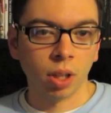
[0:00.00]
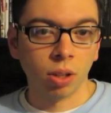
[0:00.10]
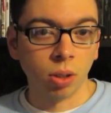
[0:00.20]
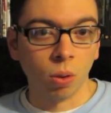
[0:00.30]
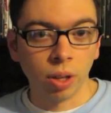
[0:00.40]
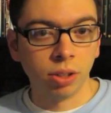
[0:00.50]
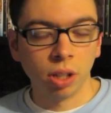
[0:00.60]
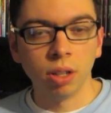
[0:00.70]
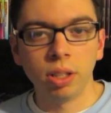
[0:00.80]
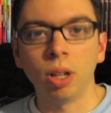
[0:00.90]
So it's a
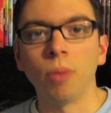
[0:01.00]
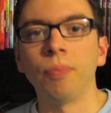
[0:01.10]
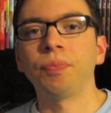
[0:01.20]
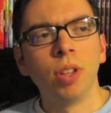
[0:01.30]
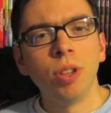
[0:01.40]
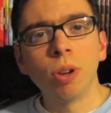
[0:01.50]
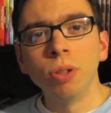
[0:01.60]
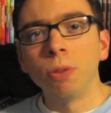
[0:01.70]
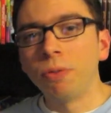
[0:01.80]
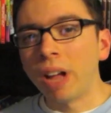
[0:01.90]
good deal. You
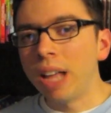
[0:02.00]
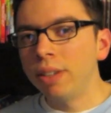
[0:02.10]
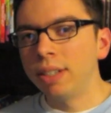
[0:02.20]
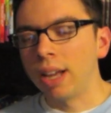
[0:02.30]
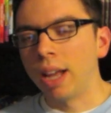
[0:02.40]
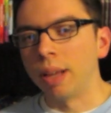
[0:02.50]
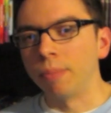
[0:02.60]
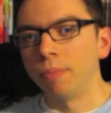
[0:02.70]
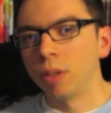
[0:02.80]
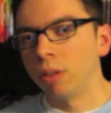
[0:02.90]
can do five at a
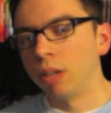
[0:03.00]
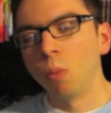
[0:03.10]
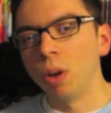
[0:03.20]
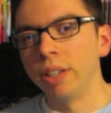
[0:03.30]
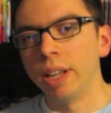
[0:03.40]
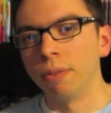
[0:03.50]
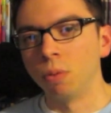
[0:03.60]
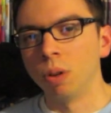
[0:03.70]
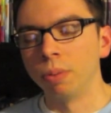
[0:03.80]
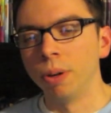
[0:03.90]
time in one day
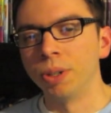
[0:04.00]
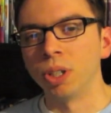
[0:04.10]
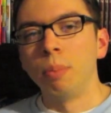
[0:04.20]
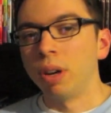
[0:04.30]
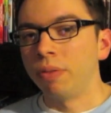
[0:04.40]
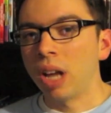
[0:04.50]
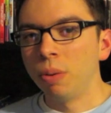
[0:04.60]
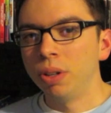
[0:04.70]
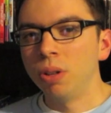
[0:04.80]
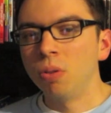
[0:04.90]
for one purchase. But if I
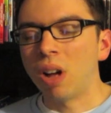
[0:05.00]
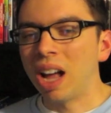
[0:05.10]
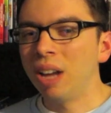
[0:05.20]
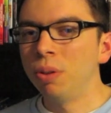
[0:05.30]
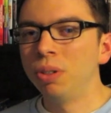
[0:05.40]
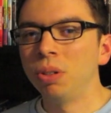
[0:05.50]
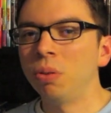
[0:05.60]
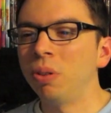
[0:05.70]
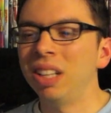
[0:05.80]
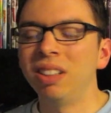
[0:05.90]
were you, I would
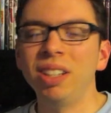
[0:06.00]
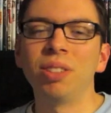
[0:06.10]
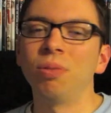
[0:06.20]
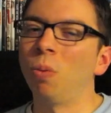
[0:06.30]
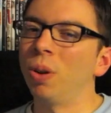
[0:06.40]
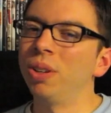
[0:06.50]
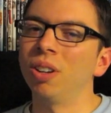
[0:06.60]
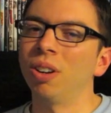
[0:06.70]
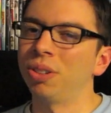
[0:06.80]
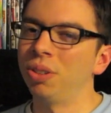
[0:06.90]
do at least
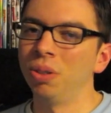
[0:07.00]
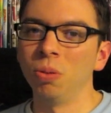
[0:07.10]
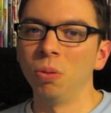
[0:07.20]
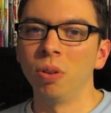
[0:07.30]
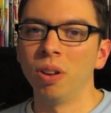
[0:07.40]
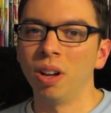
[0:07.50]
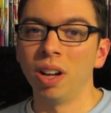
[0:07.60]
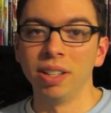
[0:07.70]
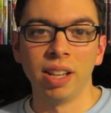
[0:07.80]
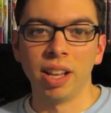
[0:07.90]
one or two
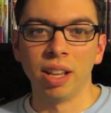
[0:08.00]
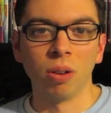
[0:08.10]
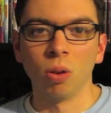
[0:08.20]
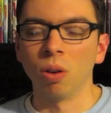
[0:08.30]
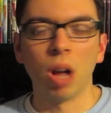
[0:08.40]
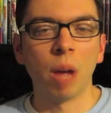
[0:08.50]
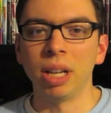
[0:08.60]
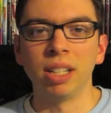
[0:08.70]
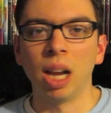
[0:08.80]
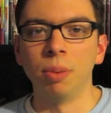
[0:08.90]
a day, or how
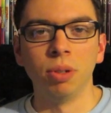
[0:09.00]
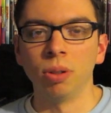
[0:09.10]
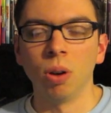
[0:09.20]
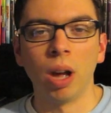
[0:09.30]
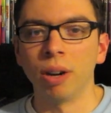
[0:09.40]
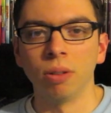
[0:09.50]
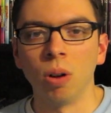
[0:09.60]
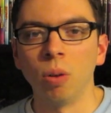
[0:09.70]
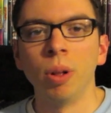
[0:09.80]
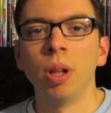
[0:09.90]
many times you go, I don't
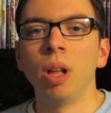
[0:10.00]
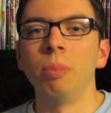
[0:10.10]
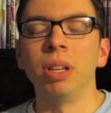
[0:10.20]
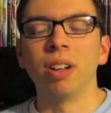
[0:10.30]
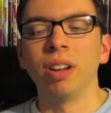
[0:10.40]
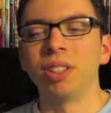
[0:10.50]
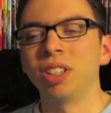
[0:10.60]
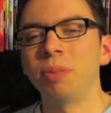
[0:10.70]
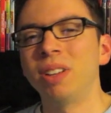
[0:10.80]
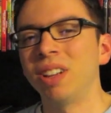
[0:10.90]
know. Because
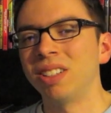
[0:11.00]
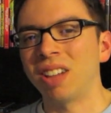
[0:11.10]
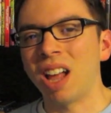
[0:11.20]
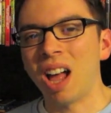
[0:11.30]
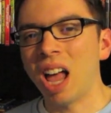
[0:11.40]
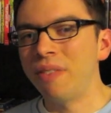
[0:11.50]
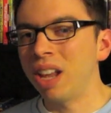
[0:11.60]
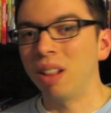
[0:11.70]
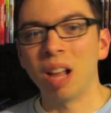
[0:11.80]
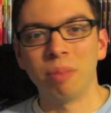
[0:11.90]
just because I've
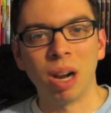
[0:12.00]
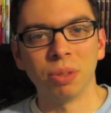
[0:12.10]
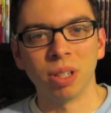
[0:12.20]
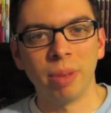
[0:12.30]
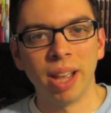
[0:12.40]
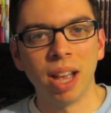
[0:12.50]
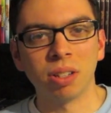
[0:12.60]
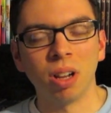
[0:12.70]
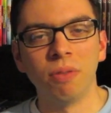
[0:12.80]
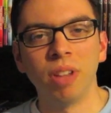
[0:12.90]
had a lot of problems in the
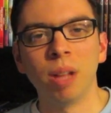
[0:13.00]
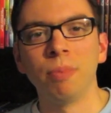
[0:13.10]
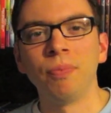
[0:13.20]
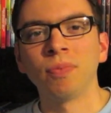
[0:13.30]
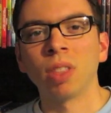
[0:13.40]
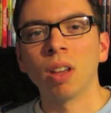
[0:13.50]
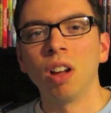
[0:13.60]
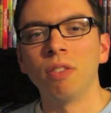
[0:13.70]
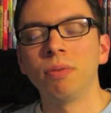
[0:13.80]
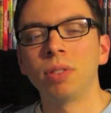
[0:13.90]
past of them
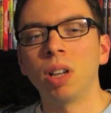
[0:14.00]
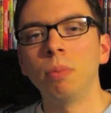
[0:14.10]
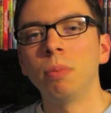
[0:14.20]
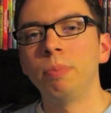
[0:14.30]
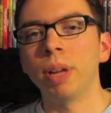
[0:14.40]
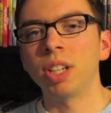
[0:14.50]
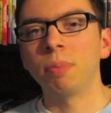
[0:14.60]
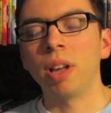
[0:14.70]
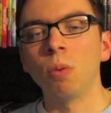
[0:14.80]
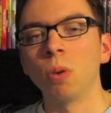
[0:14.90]
of some
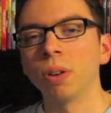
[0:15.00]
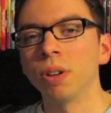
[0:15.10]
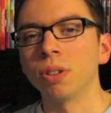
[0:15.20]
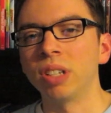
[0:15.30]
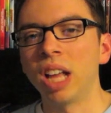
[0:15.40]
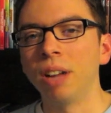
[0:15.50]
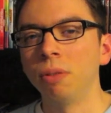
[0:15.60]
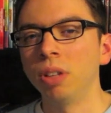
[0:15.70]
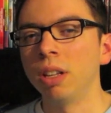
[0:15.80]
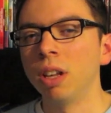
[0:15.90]
Best Buy workers not
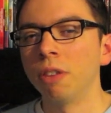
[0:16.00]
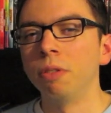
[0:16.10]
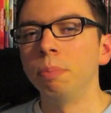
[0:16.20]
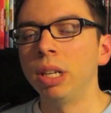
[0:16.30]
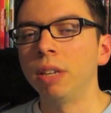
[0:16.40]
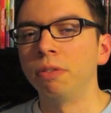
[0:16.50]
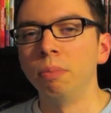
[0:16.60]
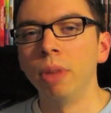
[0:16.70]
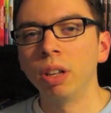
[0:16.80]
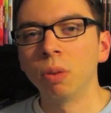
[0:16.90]
really being
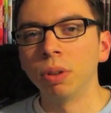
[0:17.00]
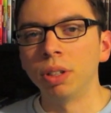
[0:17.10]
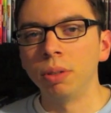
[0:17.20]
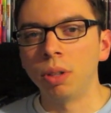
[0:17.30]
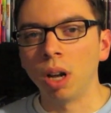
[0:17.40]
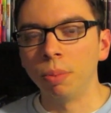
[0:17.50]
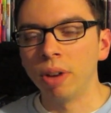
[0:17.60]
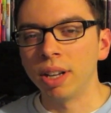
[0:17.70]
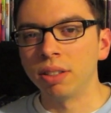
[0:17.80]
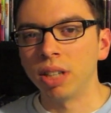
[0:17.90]
familiar with the
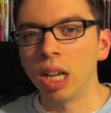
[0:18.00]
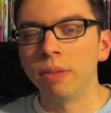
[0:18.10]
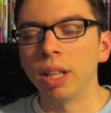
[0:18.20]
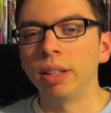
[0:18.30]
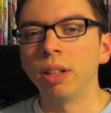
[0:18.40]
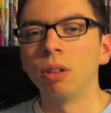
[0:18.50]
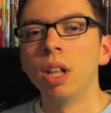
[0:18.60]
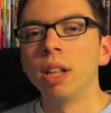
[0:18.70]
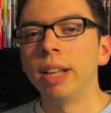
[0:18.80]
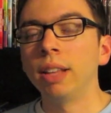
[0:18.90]
upgrade and save that they'll
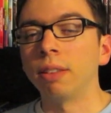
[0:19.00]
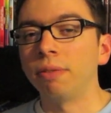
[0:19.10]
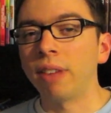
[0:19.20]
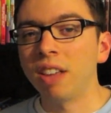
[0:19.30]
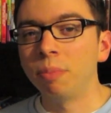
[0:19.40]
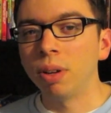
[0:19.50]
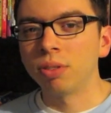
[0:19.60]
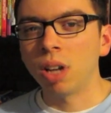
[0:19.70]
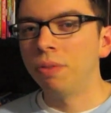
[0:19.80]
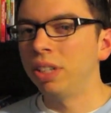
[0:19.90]
take the five
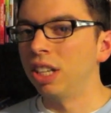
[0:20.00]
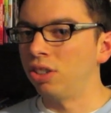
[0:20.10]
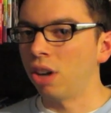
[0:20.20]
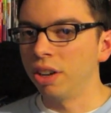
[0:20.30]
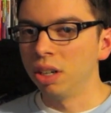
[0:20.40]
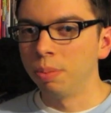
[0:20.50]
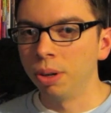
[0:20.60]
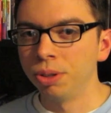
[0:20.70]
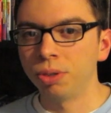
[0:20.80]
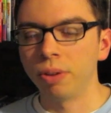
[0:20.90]
bucks off the entire
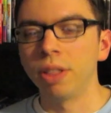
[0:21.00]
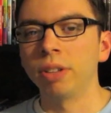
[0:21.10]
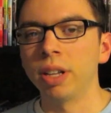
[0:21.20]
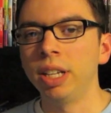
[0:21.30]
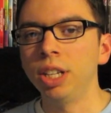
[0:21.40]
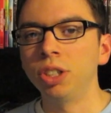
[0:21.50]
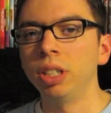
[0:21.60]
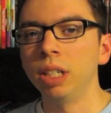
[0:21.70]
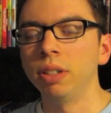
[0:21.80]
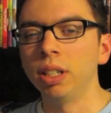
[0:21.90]
purchase rather than each
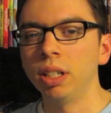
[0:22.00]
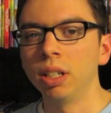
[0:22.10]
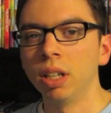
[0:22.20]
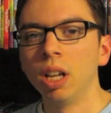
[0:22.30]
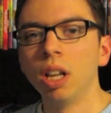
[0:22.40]
DVD.